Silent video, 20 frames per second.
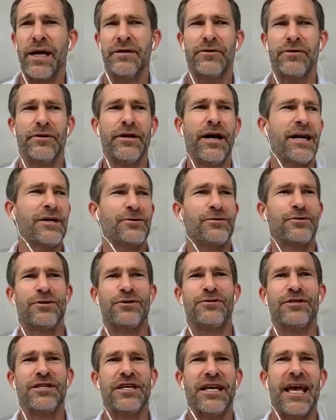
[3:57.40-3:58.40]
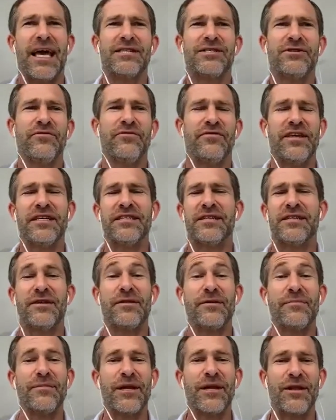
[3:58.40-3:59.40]
not introducing SUVs into
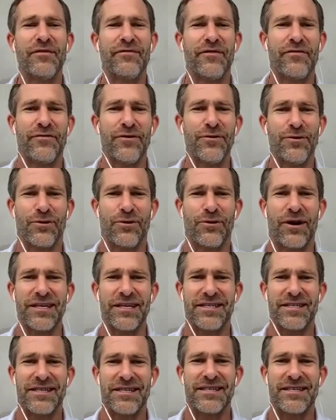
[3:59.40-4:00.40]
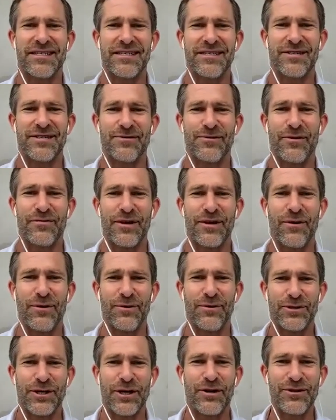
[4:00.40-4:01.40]
the middle of a fuel crisis is of the
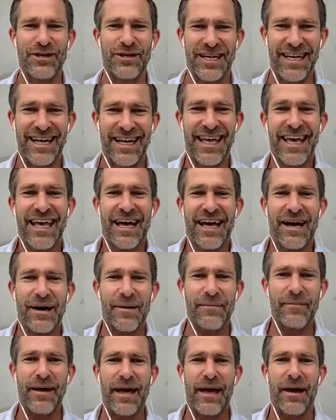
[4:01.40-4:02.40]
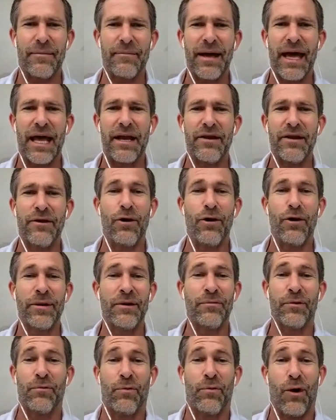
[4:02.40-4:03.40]
old joke. And nobody
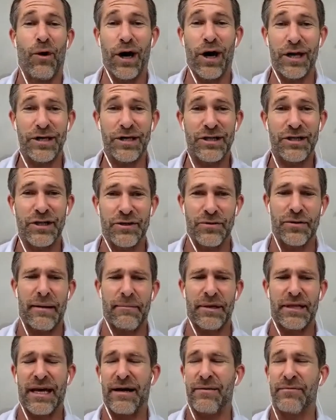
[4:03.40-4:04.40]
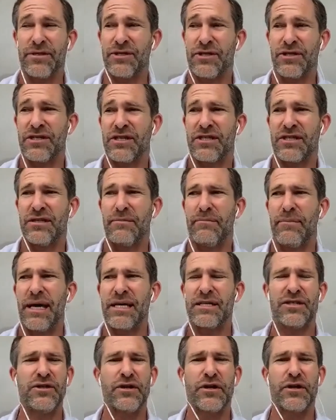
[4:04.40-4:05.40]
would want to do that, but that was just the
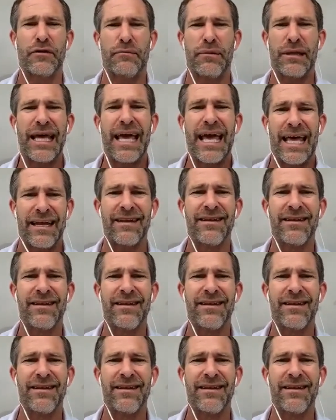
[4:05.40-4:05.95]
best you could plan.